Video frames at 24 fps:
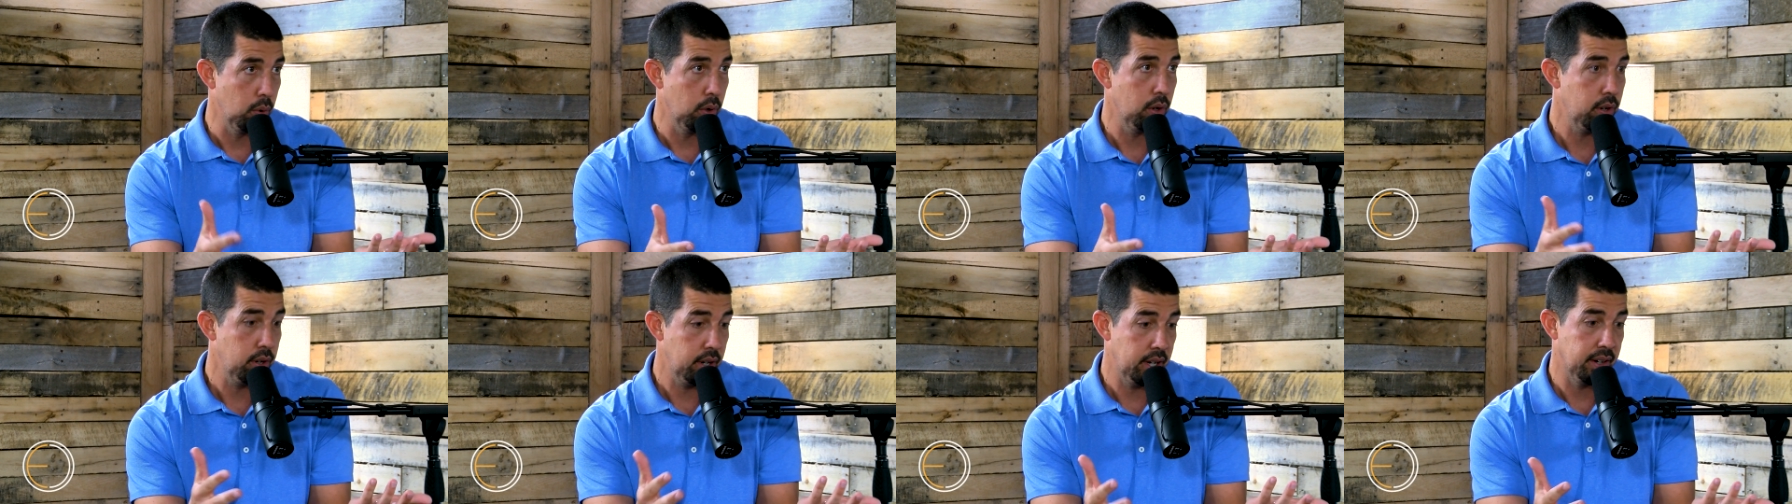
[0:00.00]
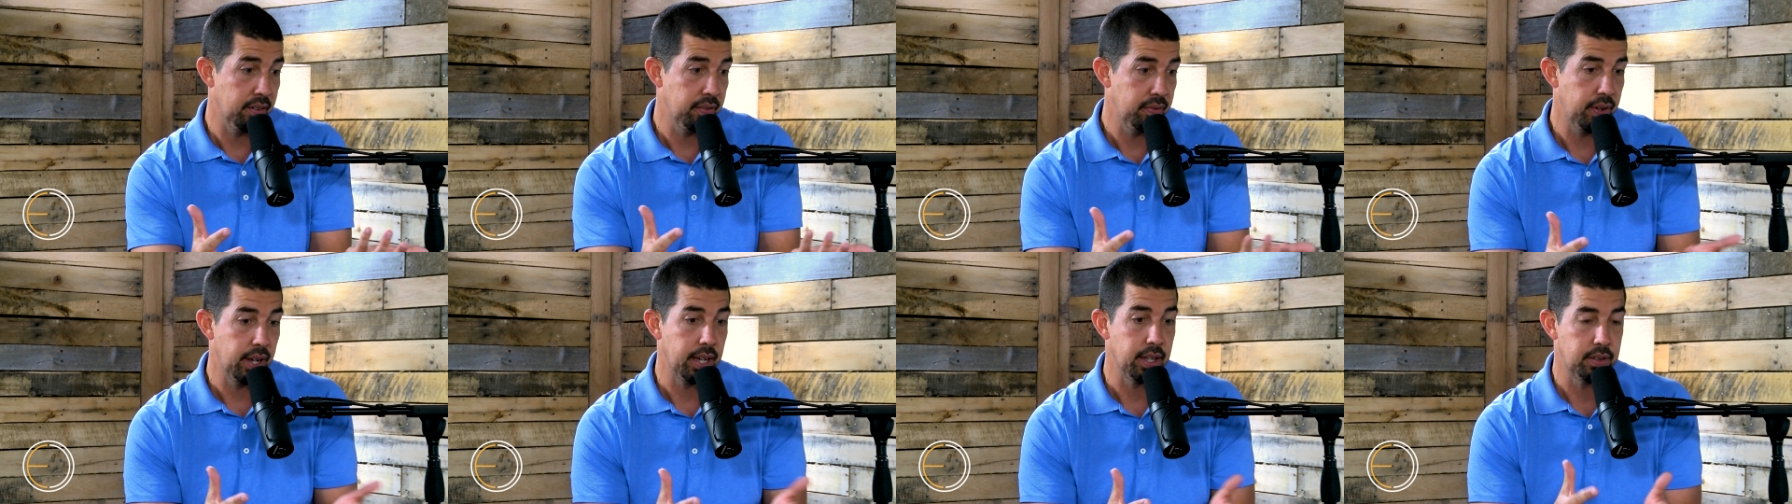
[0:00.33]
worry
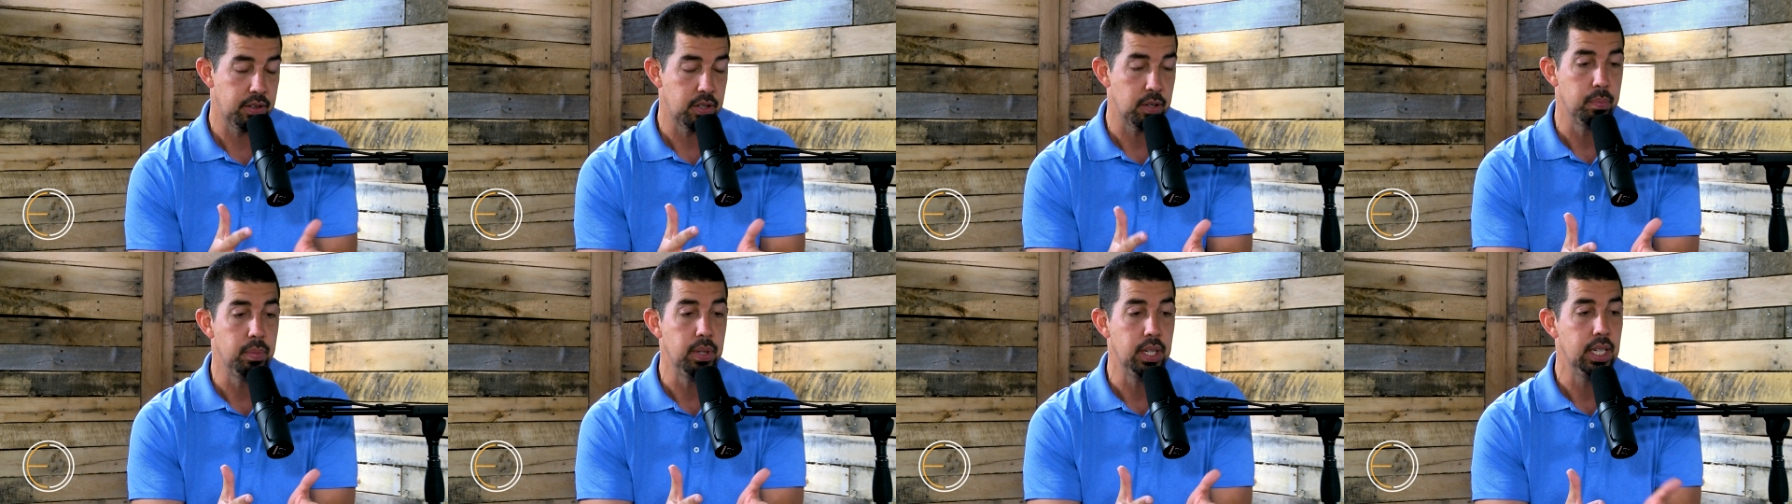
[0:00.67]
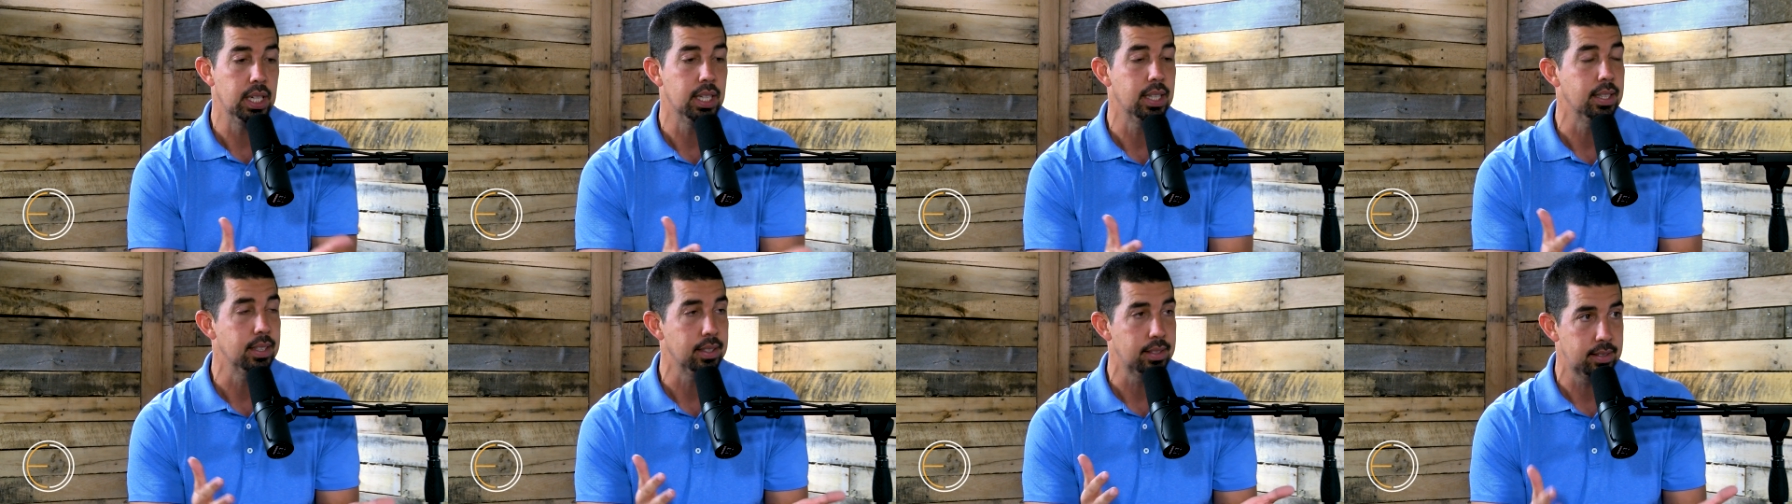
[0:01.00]
and faith to
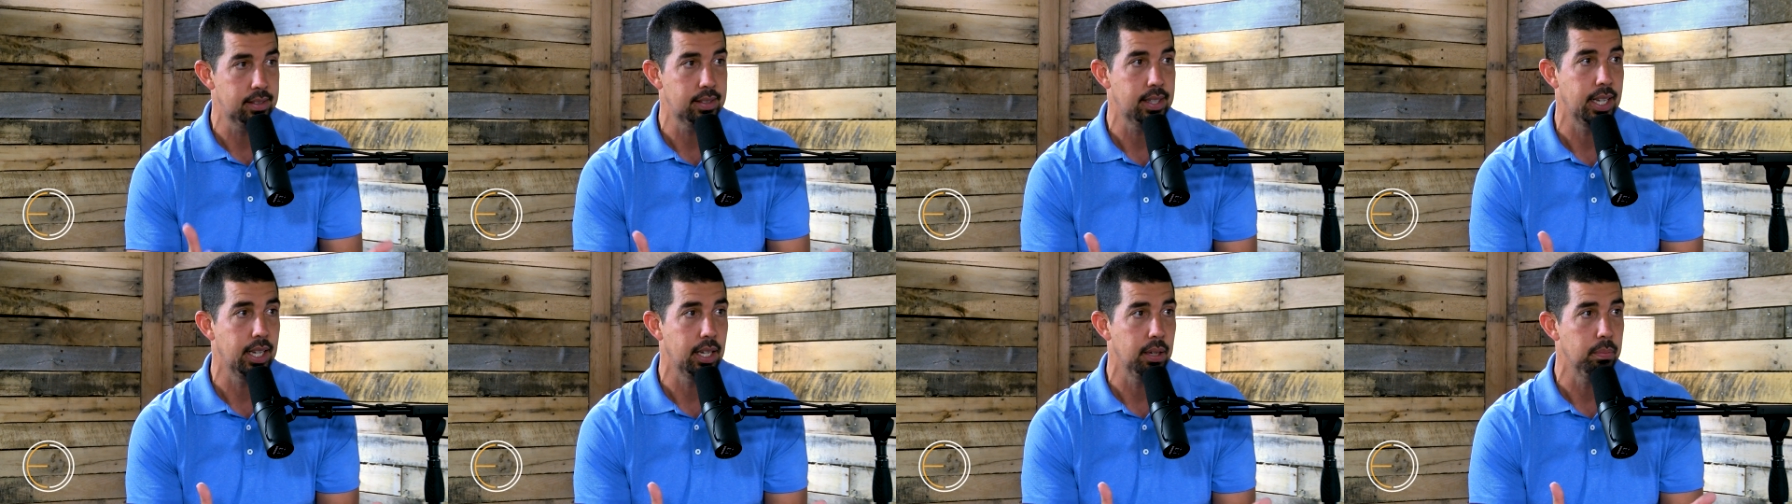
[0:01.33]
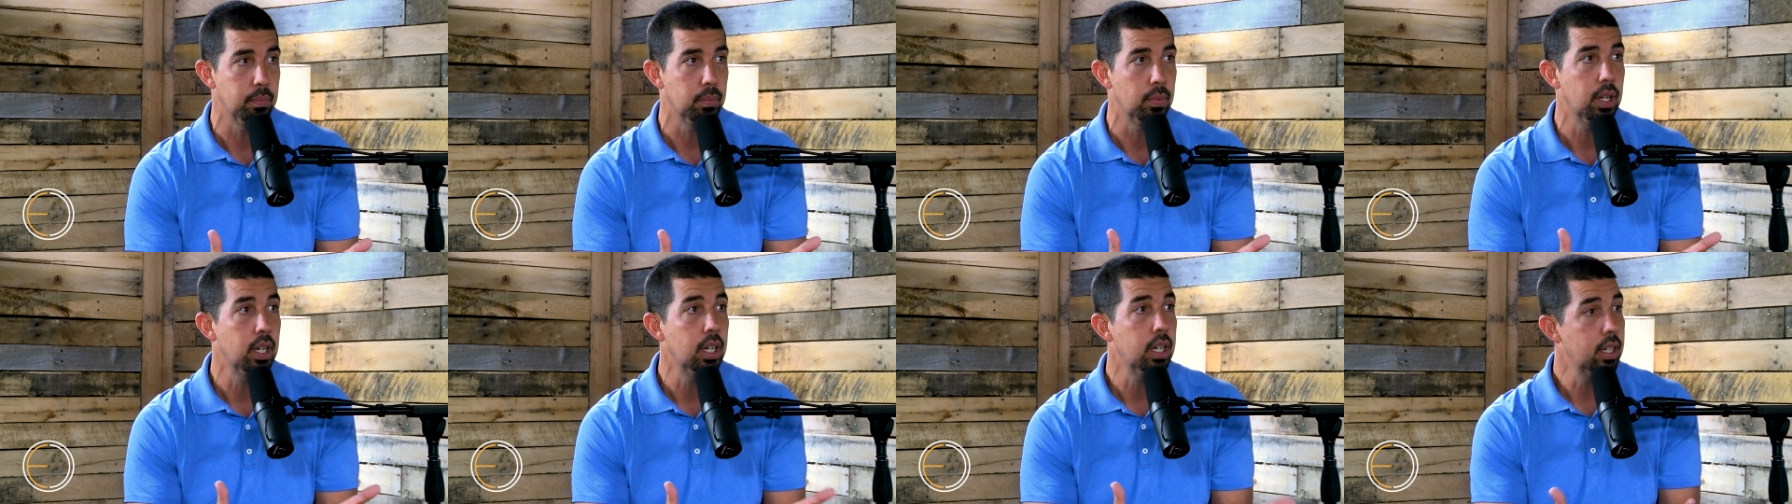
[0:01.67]
be in the
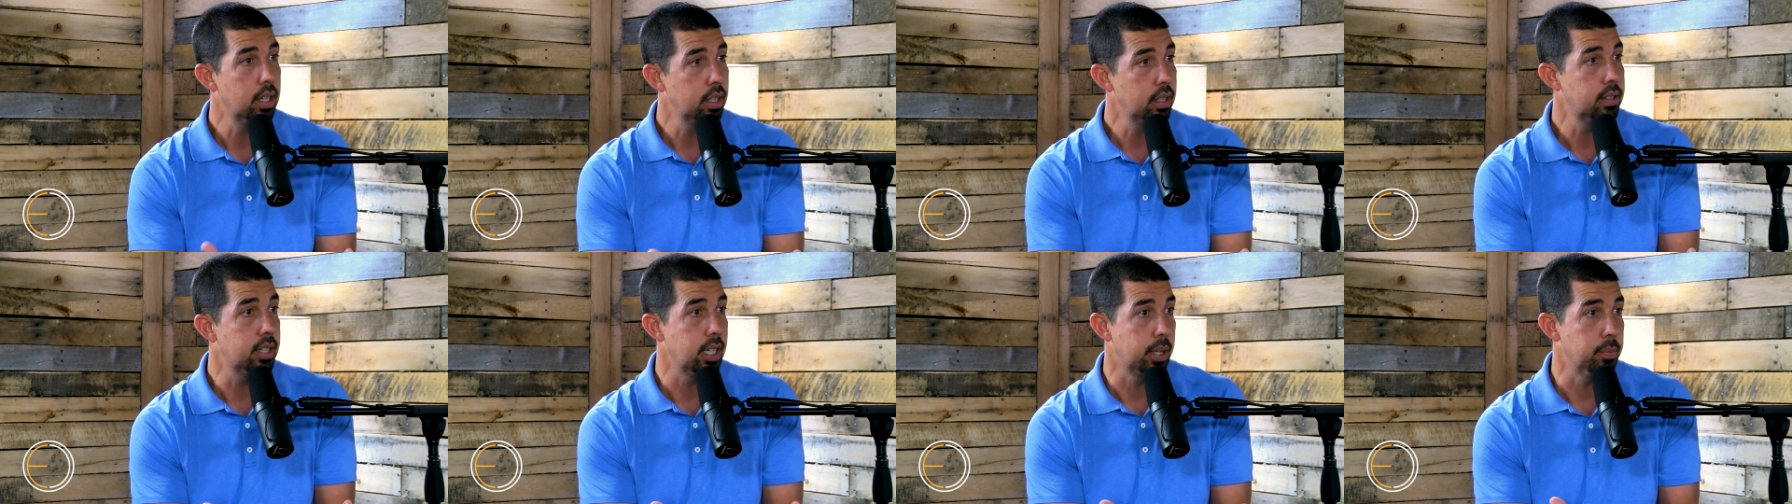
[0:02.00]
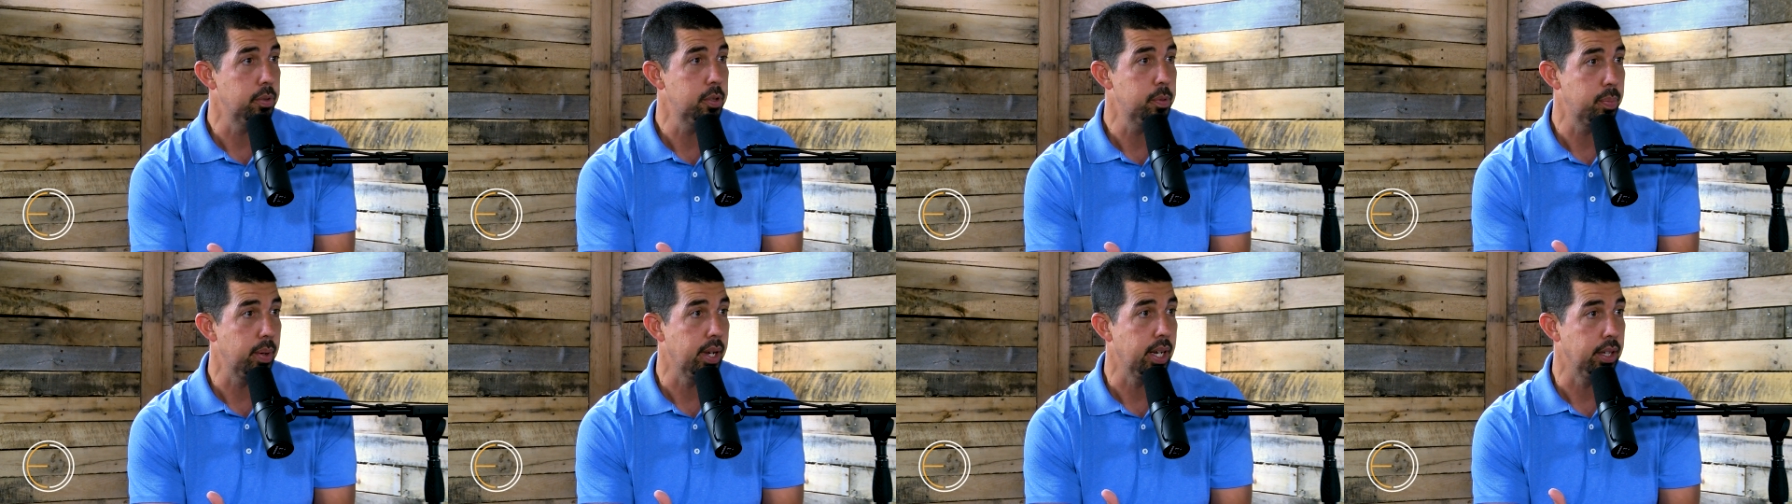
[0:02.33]
same
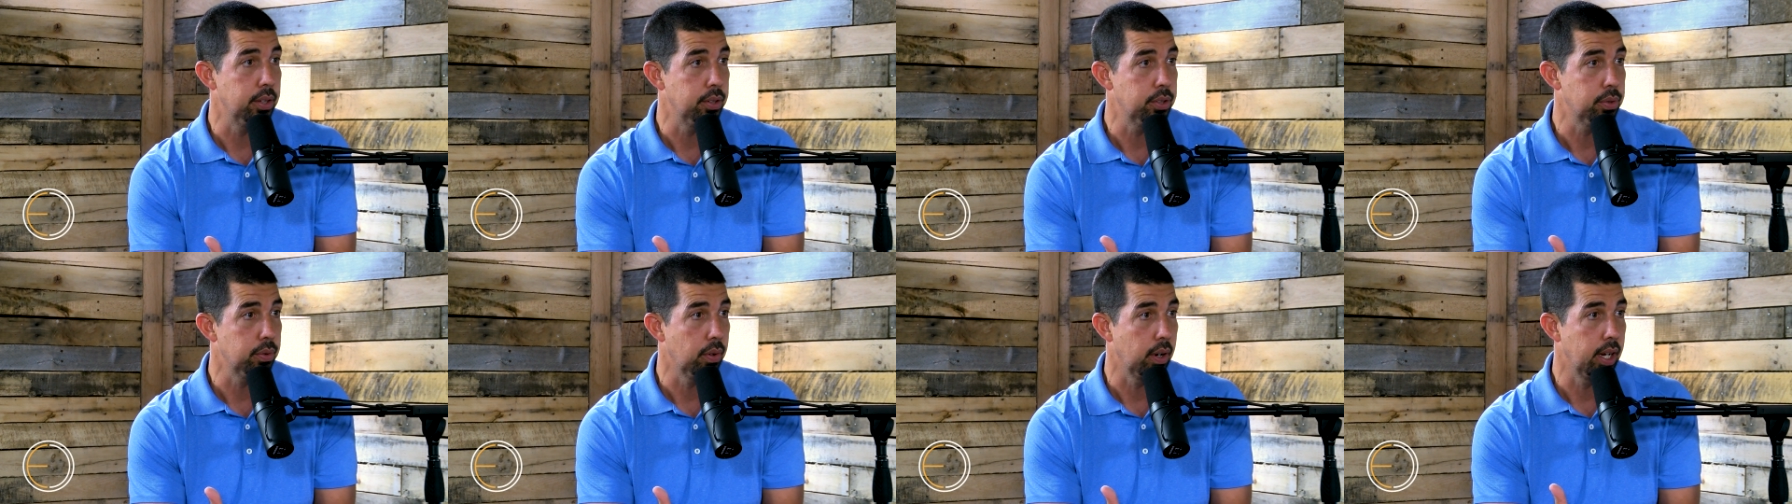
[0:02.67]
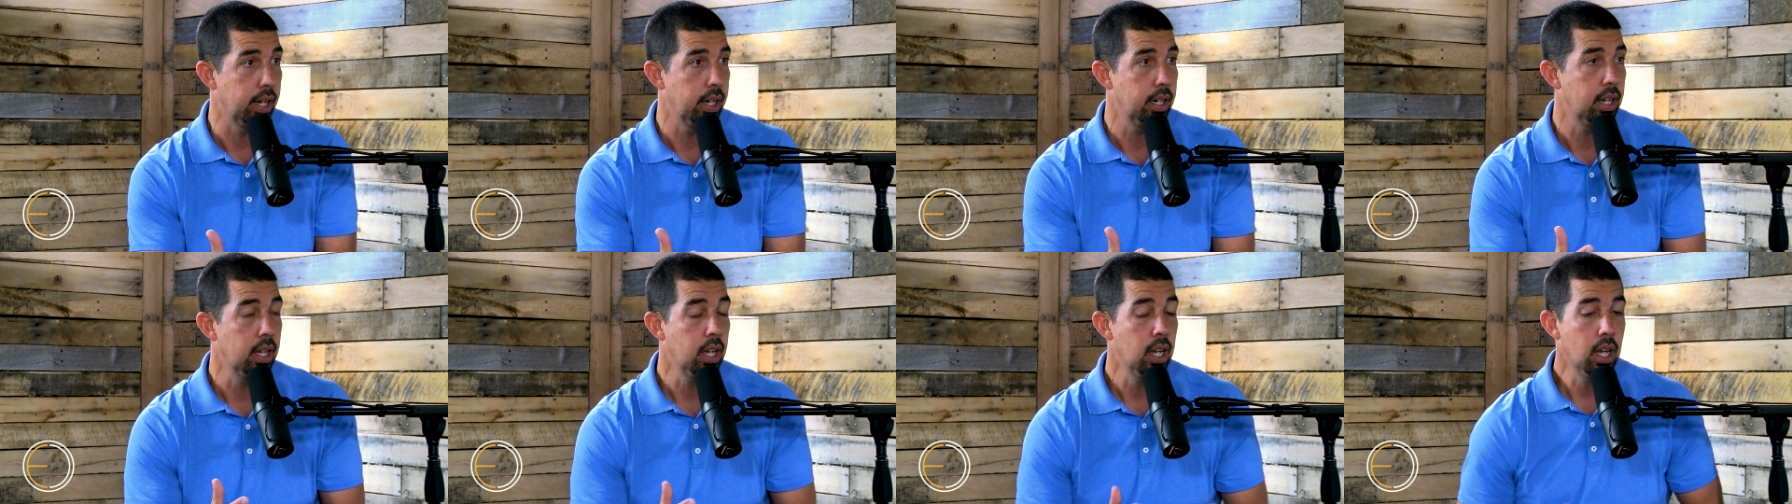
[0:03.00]
same space, right?
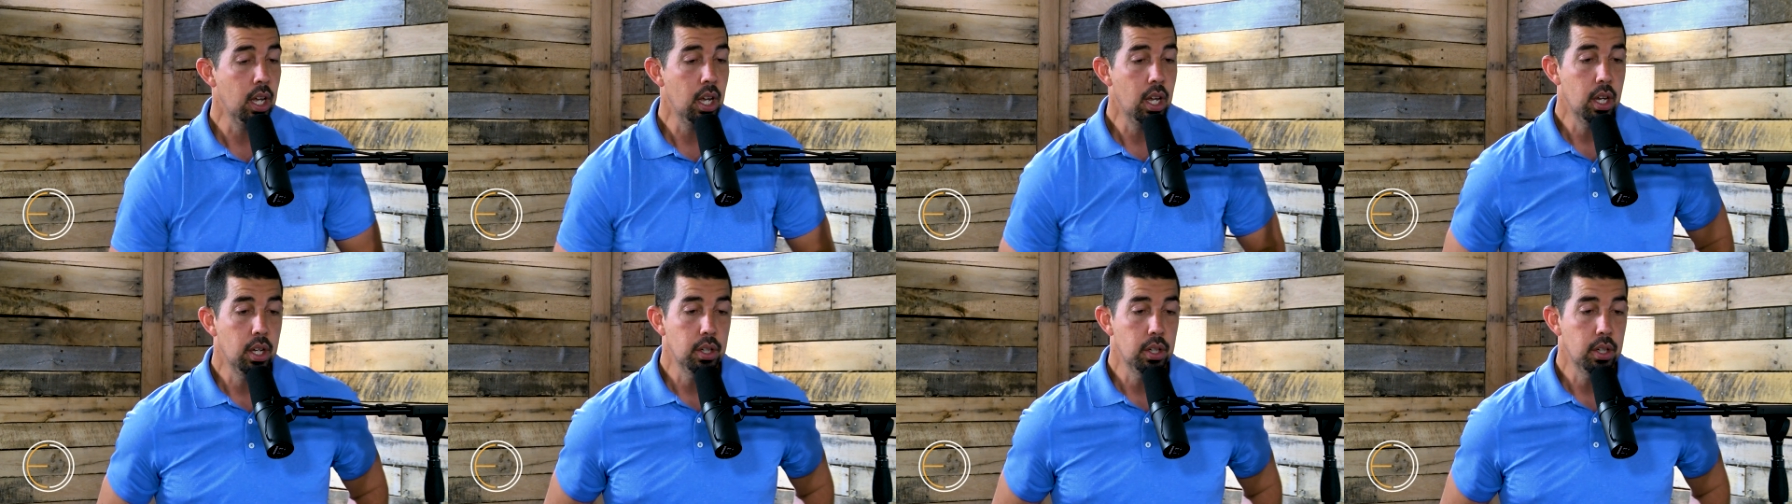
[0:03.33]
Yeah.